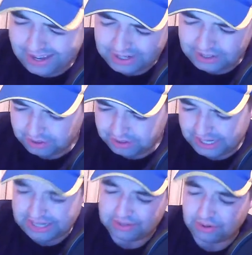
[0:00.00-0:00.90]
I don't
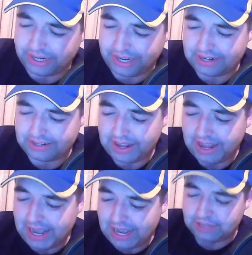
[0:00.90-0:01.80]
think it's going to get
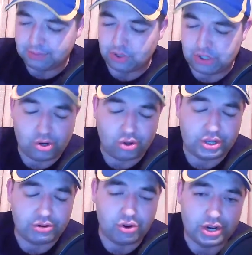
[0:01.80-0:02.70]
as much luck
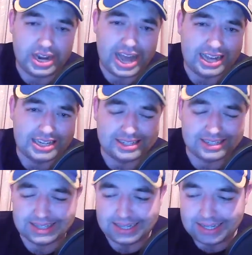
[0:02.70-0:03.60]
in running
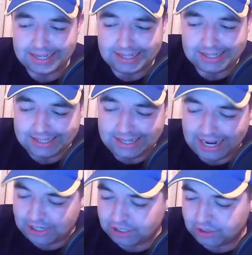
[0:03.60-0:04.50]
as
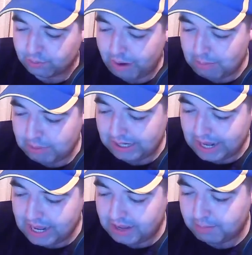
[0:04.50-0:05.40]
Connections would probably
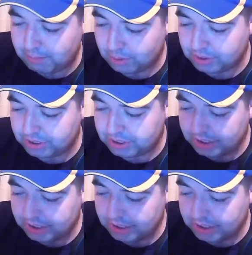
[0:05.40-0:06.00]
like, but